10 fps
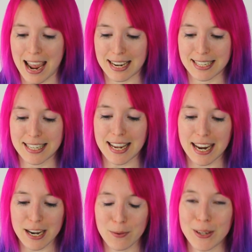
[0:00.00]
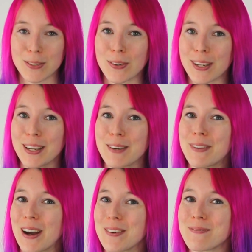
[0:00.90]
And today we're talking
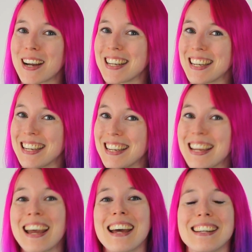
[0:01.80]
about money.